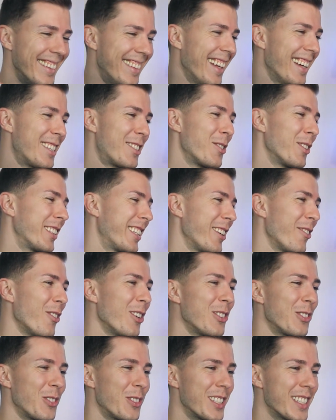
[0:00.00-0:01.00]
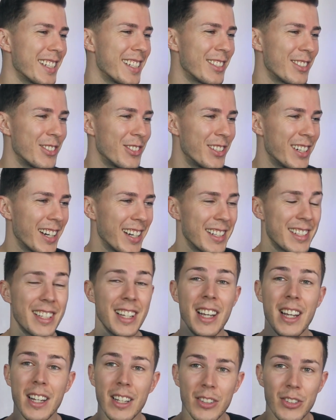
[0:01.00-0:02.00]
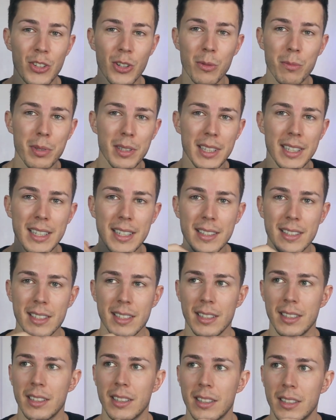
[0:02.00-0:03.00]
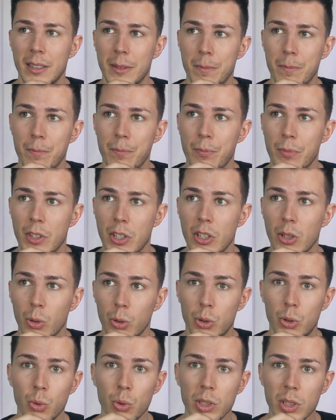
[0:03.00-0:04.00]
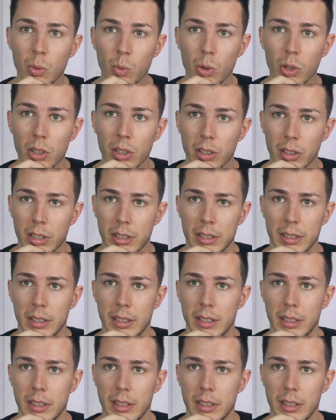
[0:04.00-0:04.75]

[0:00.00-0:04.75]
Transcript: That's what I want to say to you guys. Don't be lazy. You know, do the work